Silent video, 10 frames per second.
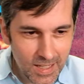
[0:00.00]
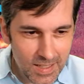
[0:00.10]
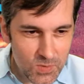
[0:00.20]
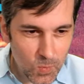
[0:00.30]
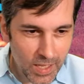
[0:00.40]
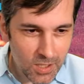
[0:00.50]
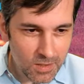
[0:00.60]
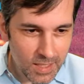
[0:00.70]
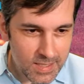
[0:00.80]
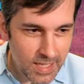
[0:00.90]
as
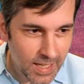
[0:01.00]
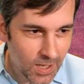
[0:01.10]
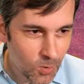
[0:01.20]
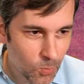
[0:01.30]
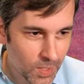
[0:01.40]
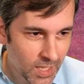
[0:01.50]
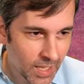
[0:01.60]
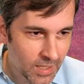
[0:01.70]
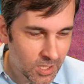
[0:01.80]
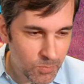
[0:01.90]
well as how we
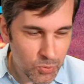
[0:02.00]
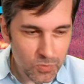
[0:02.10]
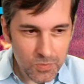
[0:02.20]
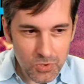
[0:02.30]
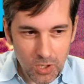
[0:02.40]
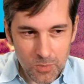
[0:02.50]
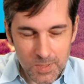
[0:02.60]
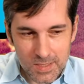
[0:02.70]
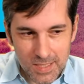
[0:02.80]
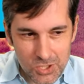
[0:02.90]
can improve
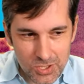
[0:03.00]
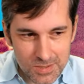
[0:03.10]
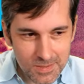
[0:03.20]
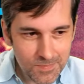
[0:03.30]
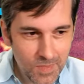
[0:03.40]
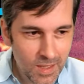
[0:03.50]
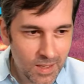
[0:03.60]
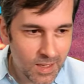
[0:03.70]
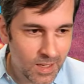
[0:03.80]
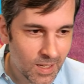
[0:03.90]
documentation.
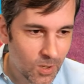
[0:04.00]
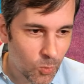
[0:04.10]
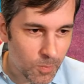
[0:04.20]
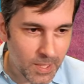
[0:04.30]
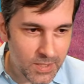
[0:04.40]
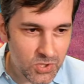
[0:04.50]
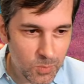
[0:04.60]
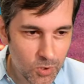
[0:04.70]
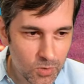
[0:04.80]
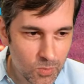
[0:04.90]
Where
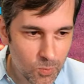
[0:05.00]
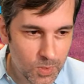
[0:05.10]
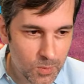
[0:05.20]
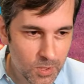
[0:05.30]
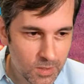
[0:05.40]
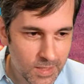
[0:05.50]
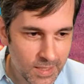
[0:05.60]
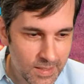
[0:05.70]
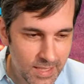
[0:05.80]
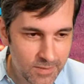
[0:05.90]
possible, we will
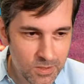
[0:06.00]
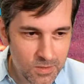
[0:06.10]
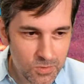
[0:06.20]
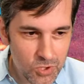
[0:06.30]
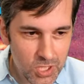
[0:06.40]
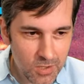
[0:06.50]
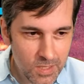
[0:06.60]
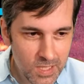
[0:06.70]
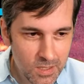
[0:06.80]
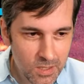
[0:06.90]
endeavor to share
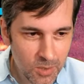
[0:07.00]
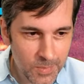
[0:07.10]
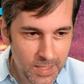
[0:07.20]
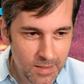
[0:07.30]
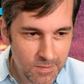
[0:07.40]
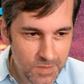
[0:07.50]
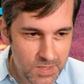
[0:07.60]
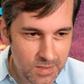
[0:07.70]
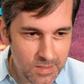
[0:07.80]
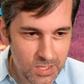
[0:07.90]
economic and
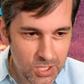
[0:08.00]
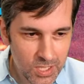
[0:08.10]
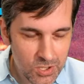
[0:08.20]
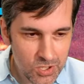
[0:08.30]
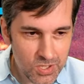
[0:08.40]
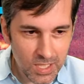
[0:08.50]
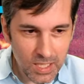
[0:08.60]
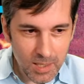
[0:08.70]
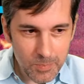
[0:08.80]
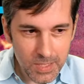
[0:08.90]
facility changes
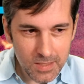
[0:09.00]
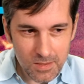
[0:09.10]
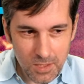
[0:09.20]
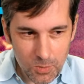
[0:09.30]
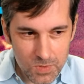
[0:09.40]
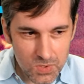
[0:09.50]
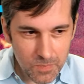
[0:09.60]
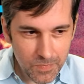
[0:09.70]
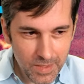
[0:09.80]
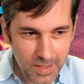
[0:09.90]
in update notes.